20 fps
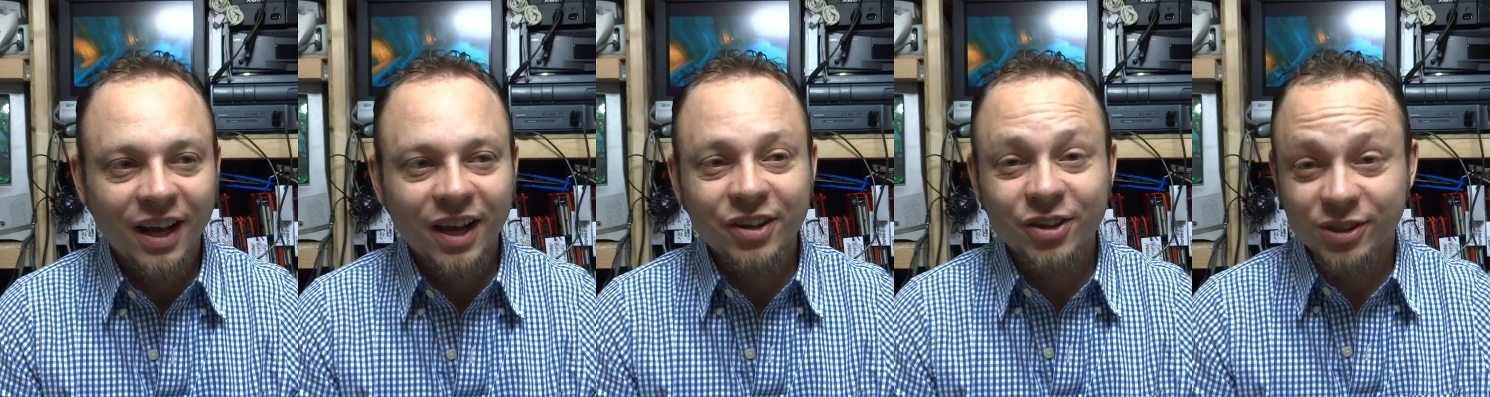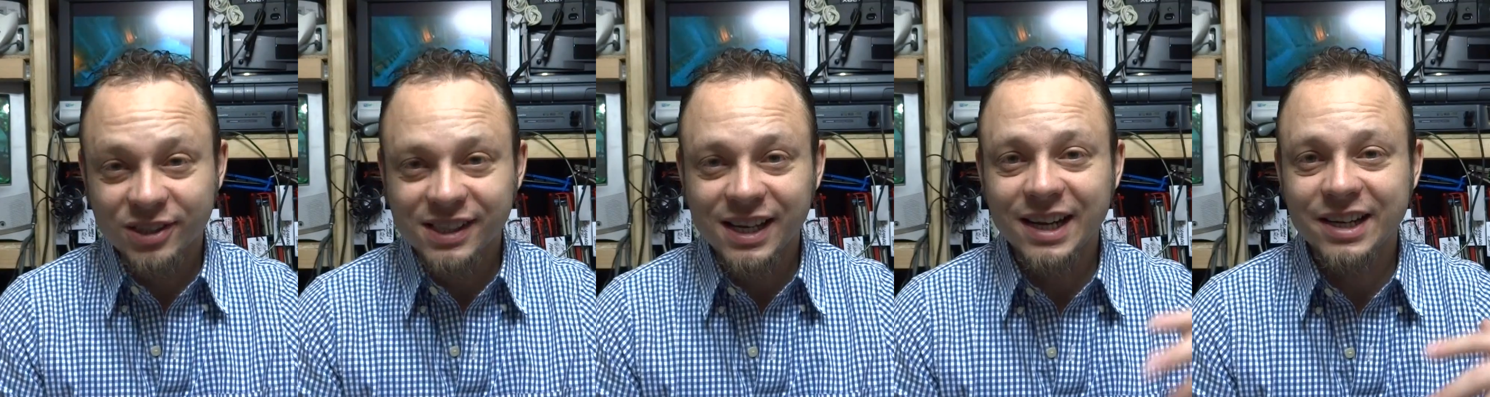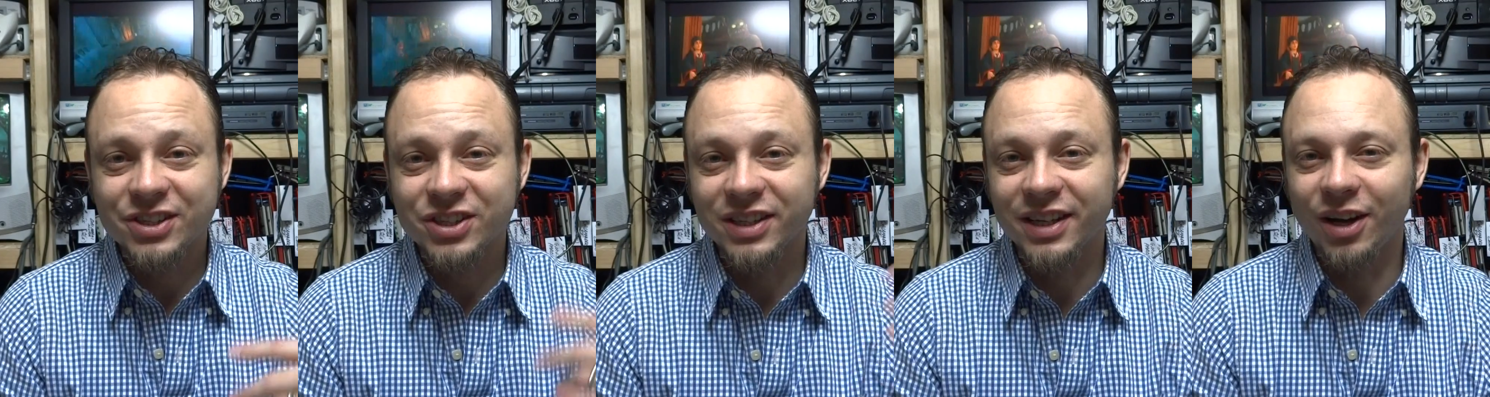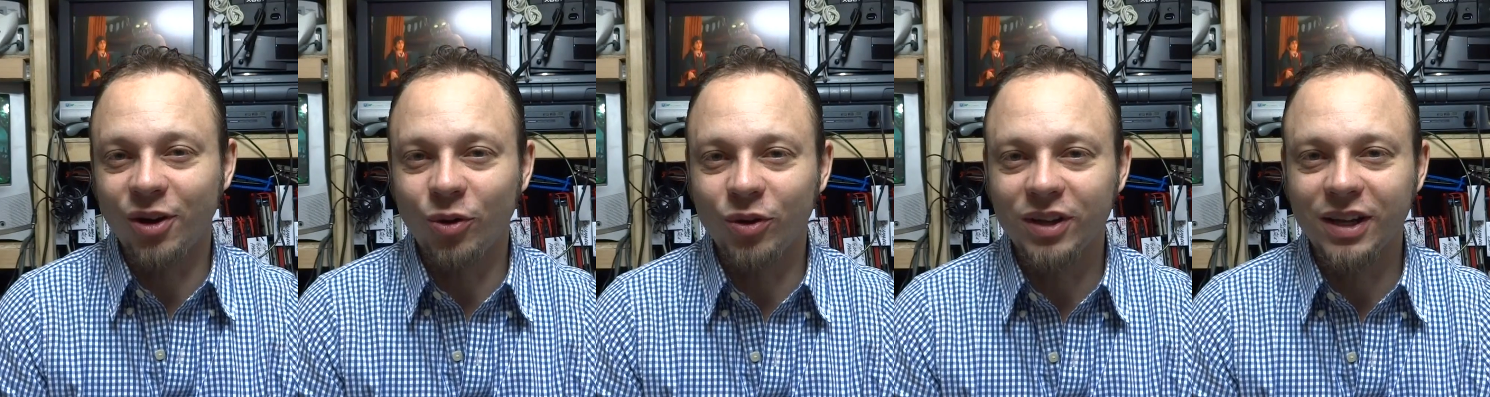there's
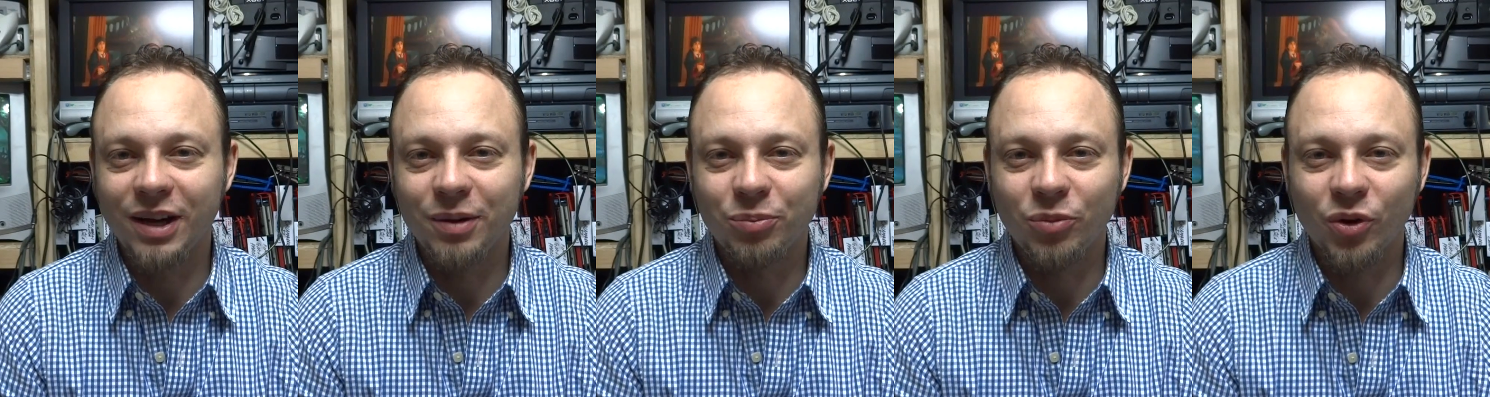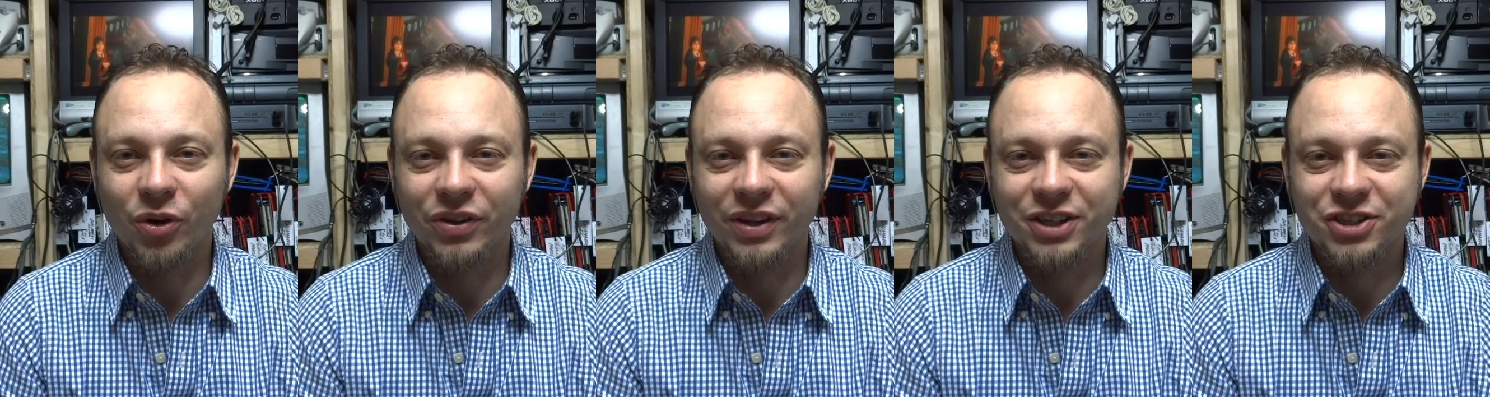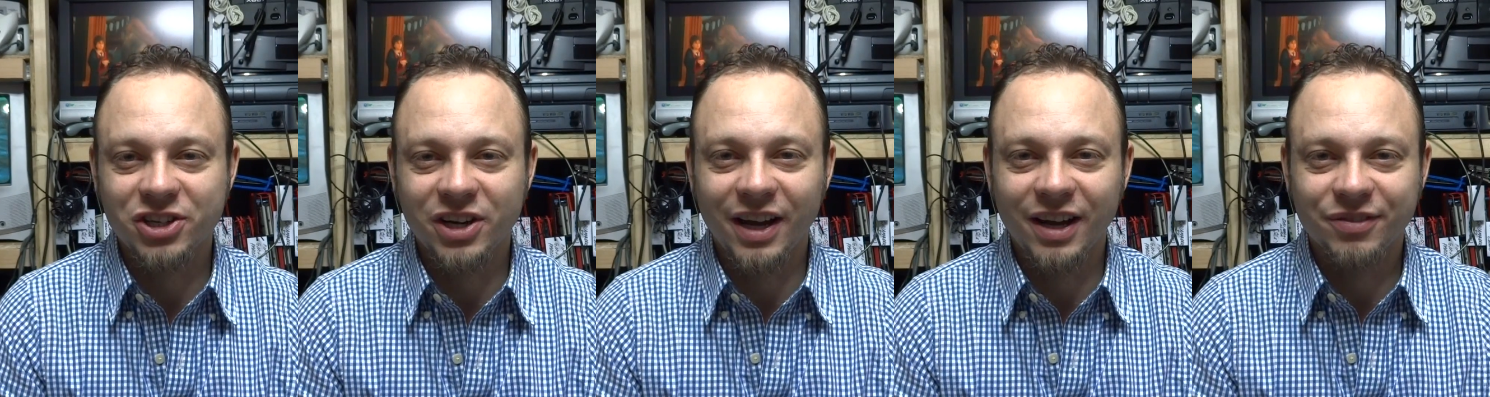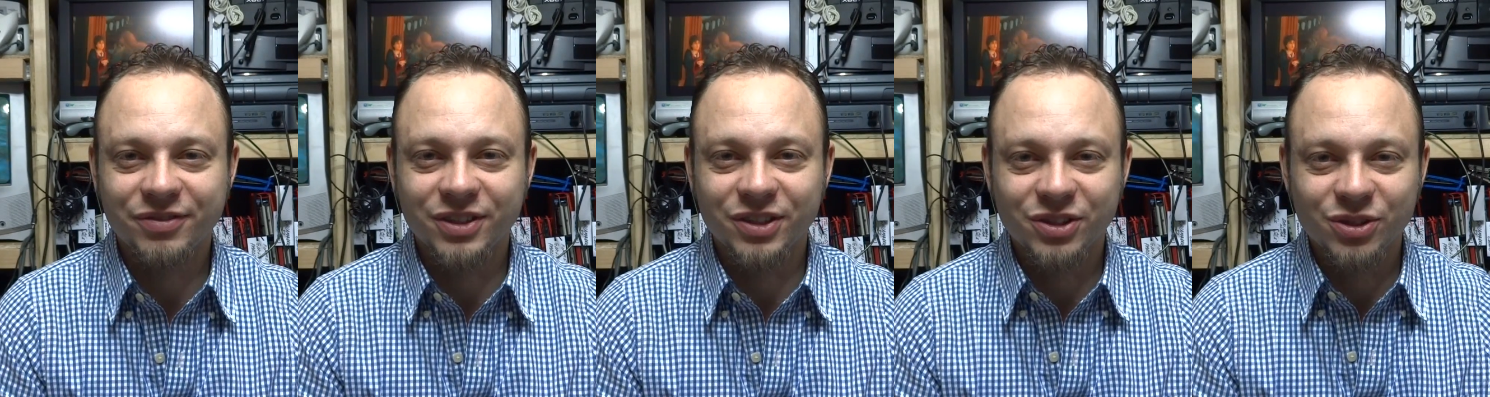actually a whole lot more that you
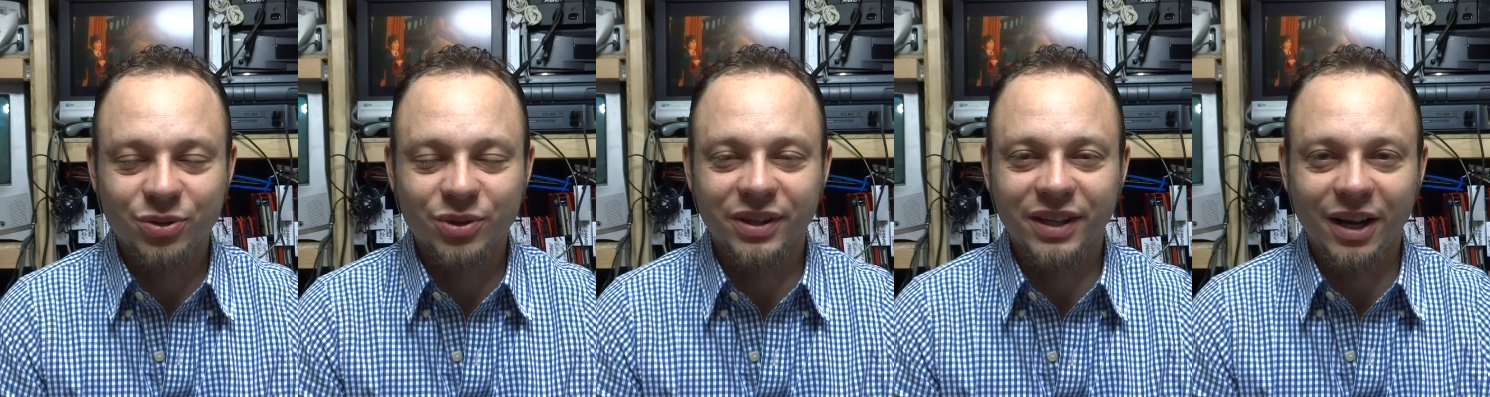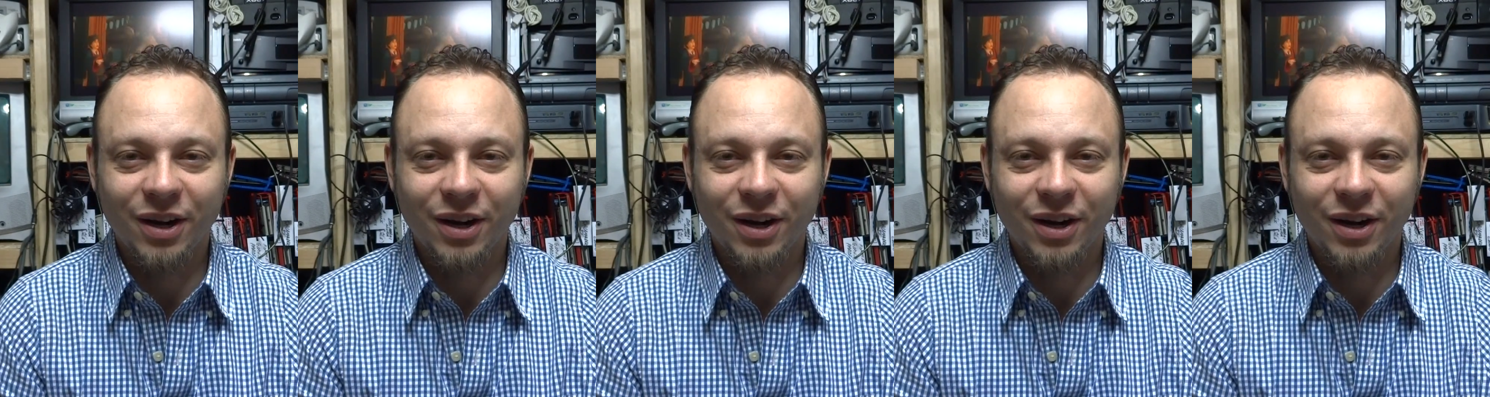have to do in